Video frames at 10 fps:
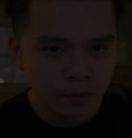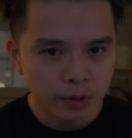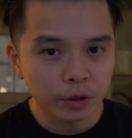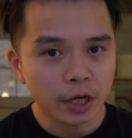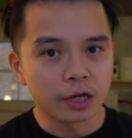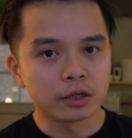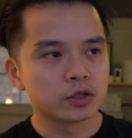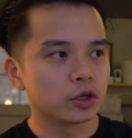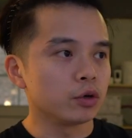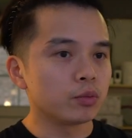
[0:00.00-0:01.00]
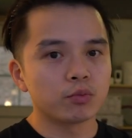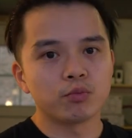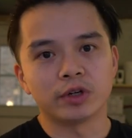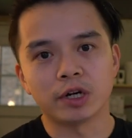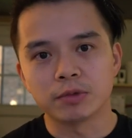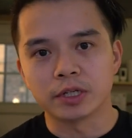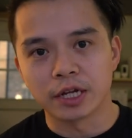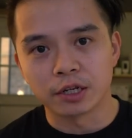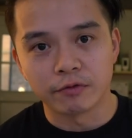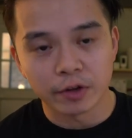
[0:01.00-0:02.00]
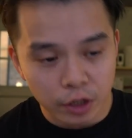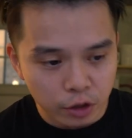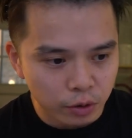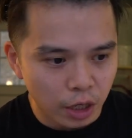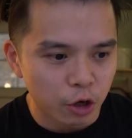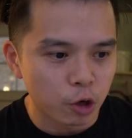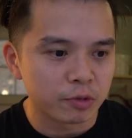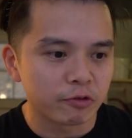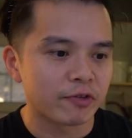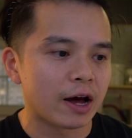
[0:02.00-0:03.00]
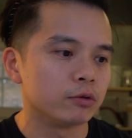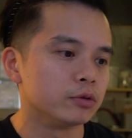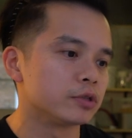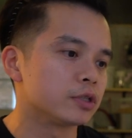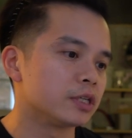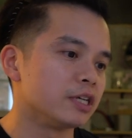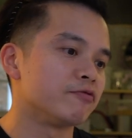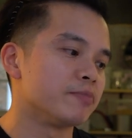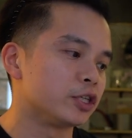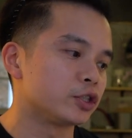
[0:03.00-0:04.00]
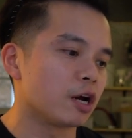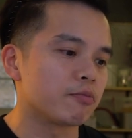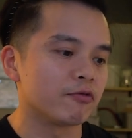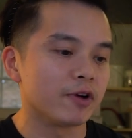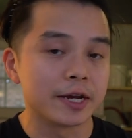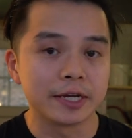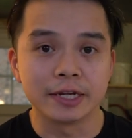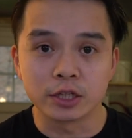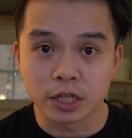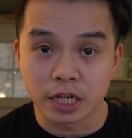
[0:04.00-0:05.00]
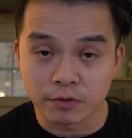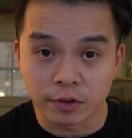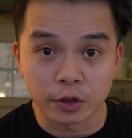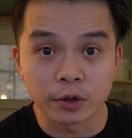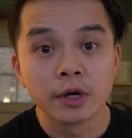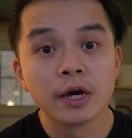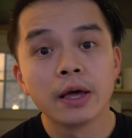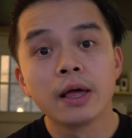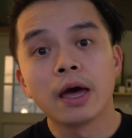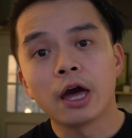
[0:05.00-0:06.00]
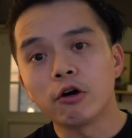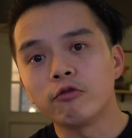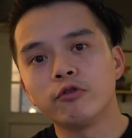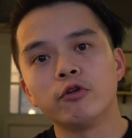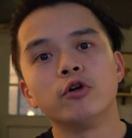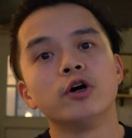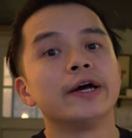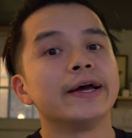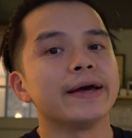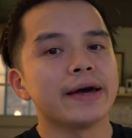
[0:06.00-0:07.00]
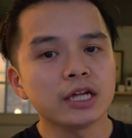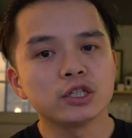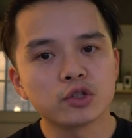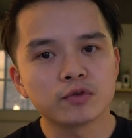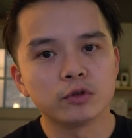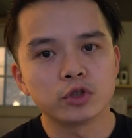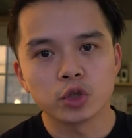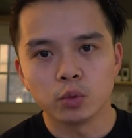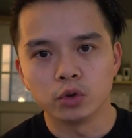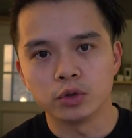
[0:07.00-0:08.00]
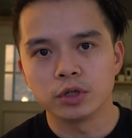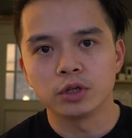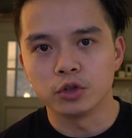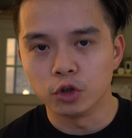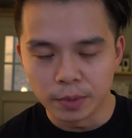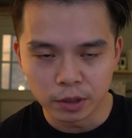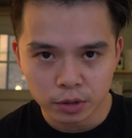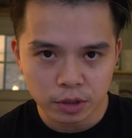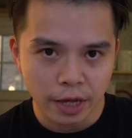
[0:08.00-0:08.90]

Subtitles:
Okay, so we come to the end of the video. I hope you found the information I provided in today's video helpful and useful towards your build.